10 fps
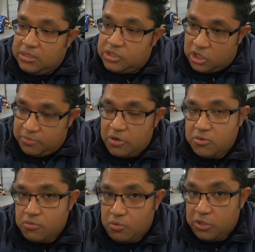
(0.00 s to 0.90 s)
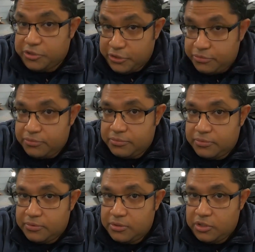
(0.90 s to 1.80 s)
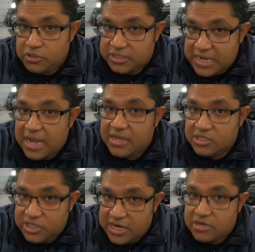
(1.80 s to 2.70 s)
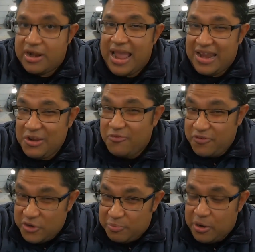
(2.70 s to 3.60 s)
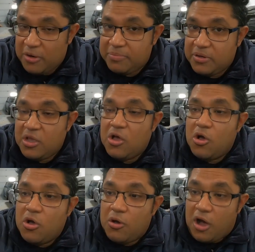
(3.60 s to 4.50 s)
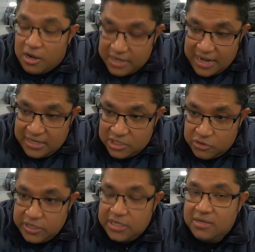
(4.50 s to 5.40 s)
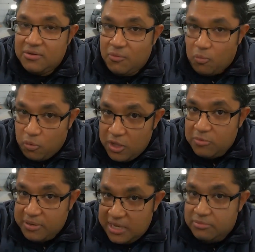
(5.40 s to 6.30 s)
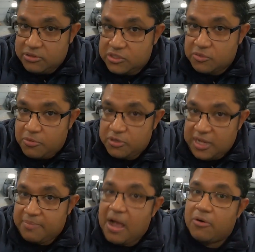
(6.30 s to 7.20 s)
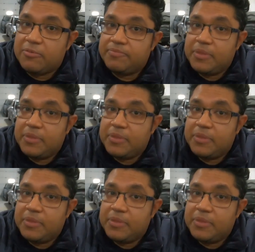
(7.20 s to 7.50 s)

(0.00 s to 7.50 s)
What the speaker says: turbo will do, your stock injector and your fuel pump on 93 will be able to support that power.